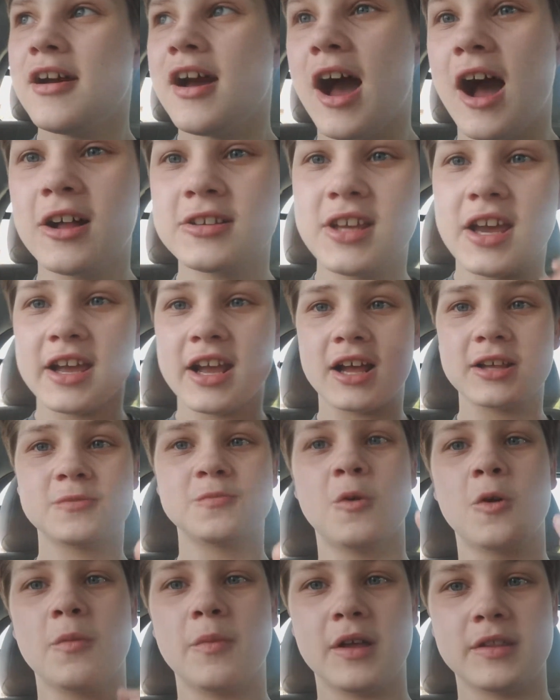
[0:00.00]
I'll tell you guys
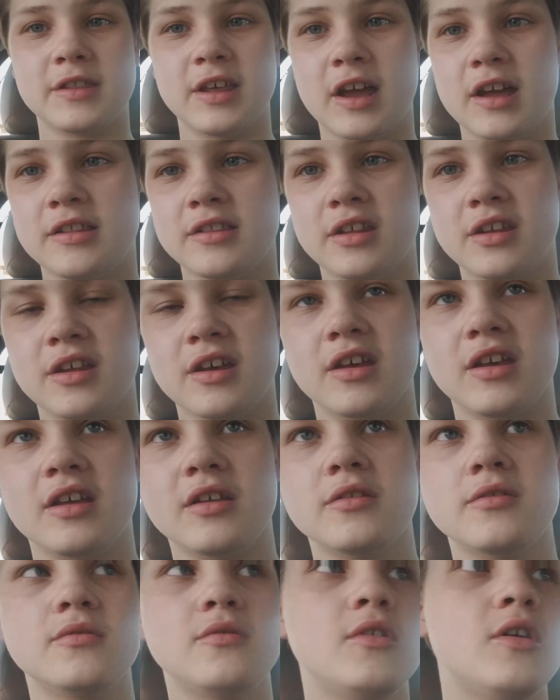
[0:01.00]
more about that in the,
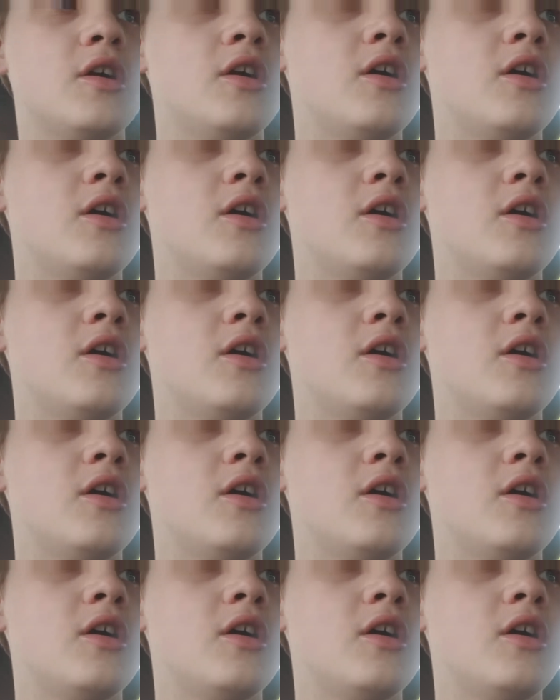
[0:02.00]
and